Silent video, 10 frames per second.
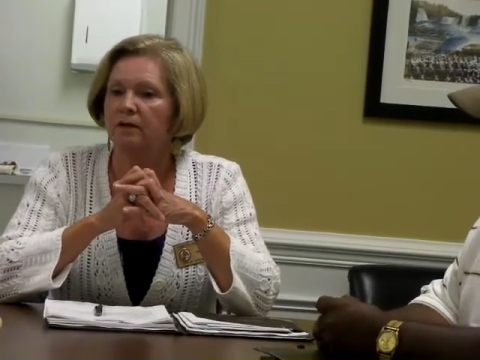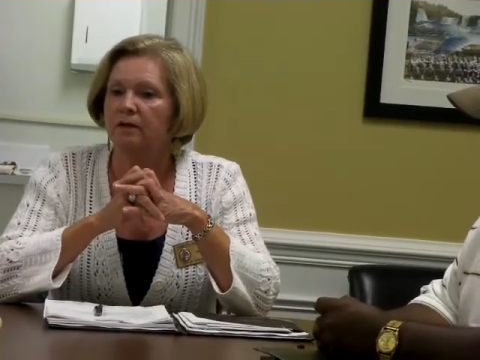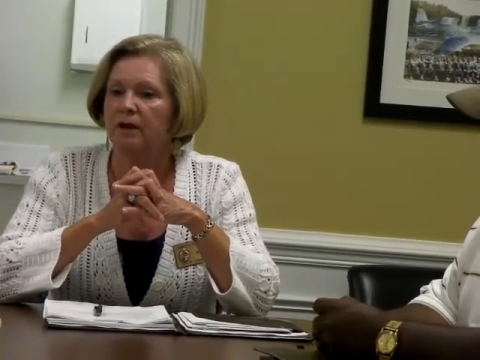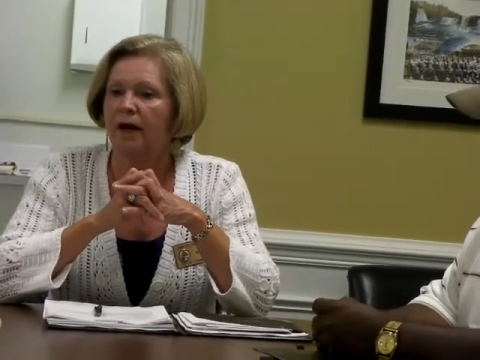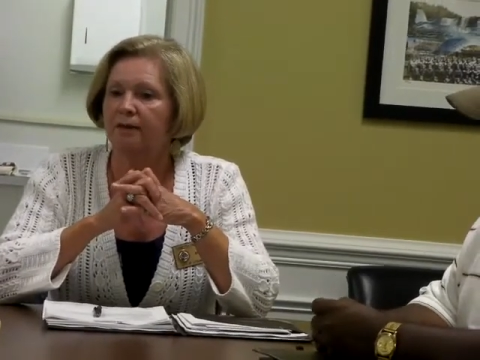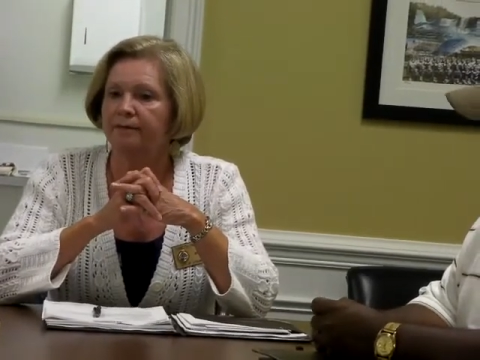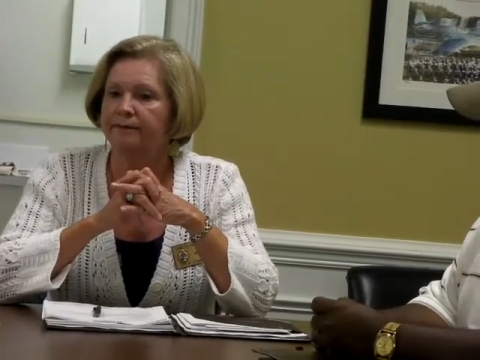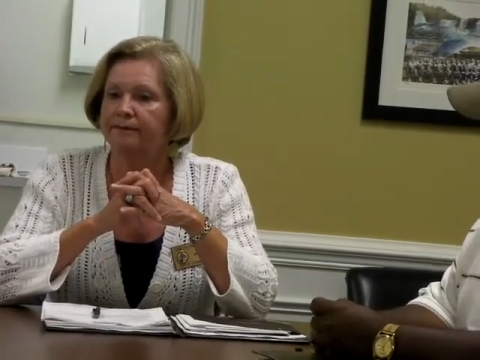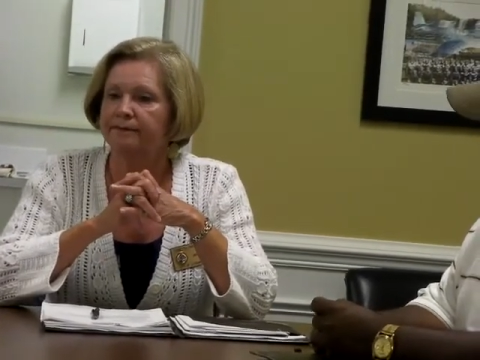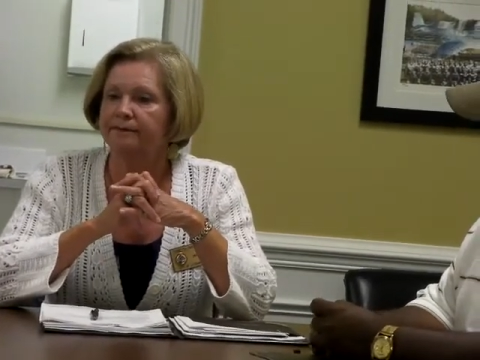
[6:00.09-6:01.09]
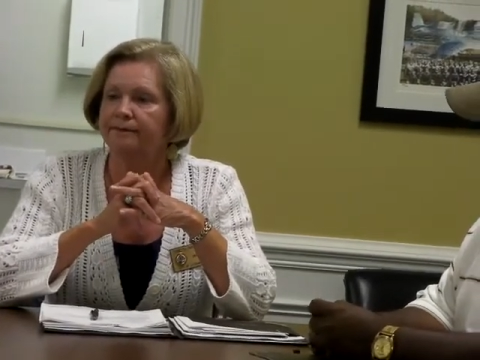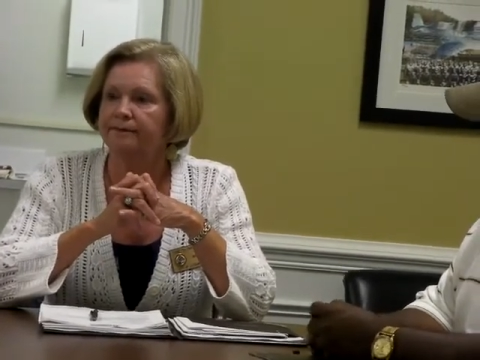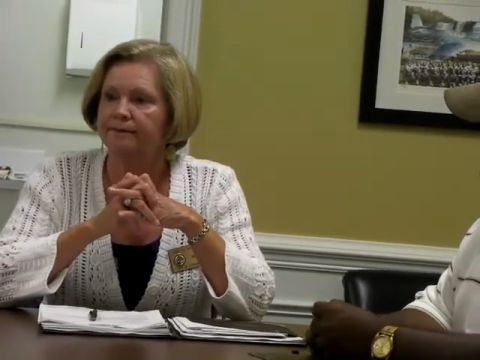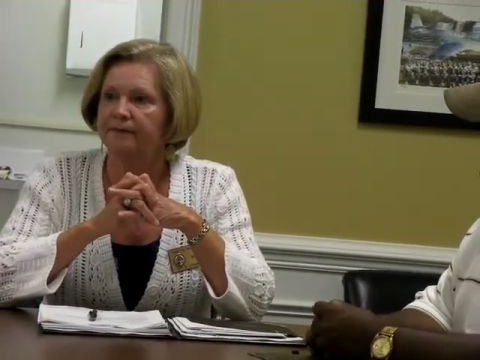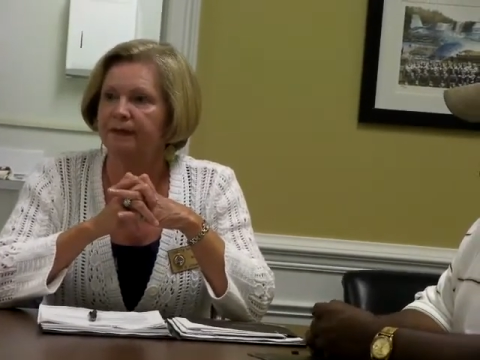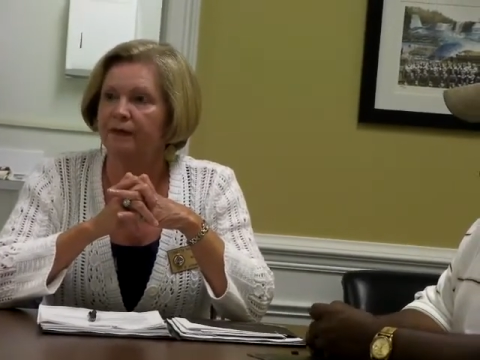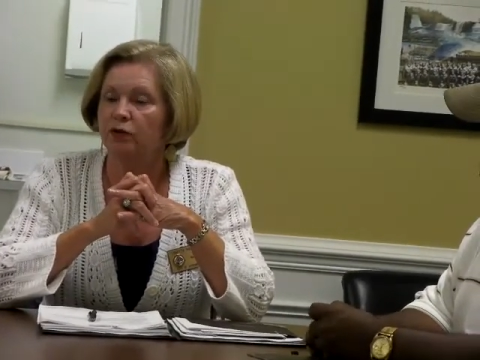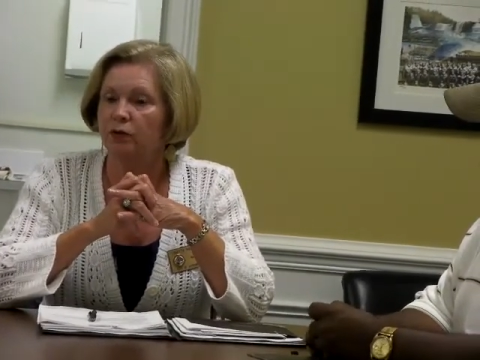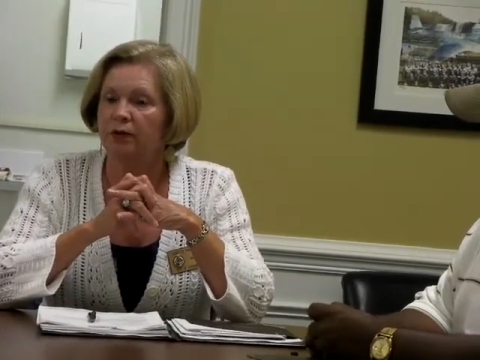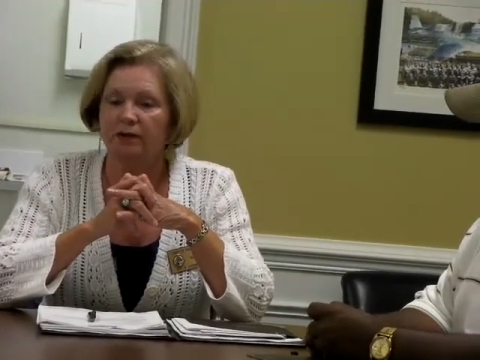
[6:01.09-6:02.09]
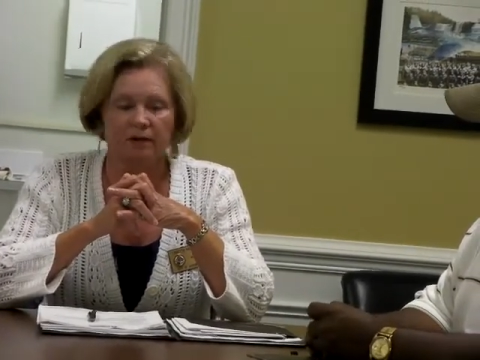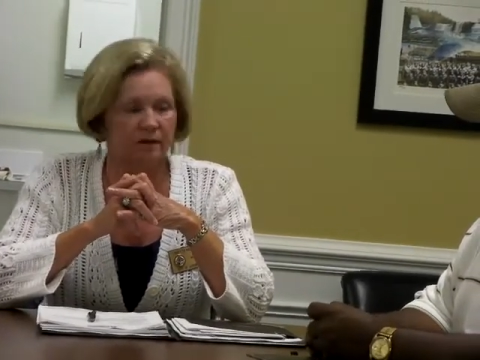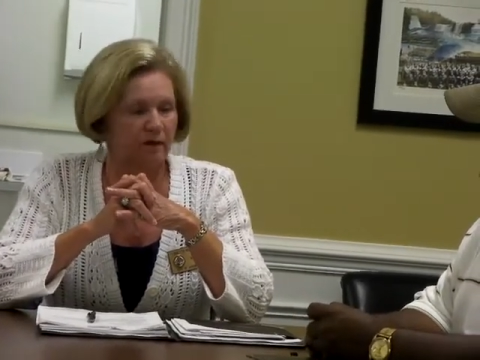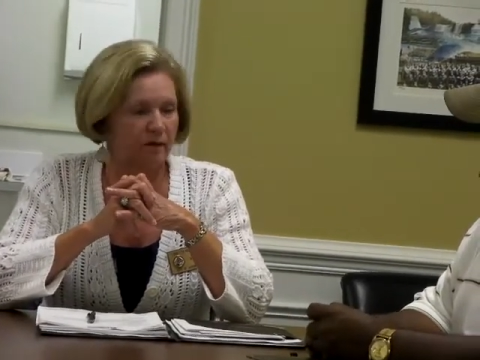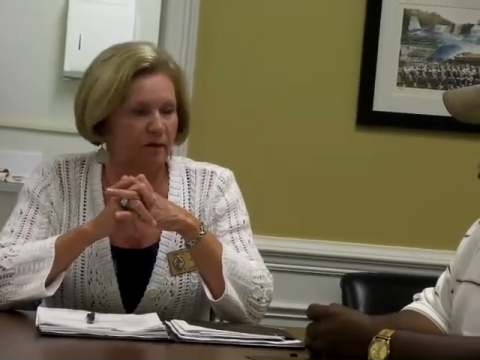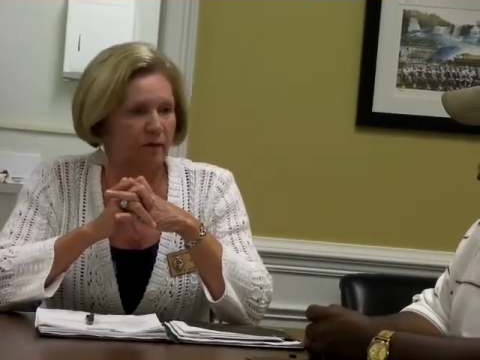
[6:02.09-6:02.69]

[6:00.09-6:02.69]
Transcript: not enter into the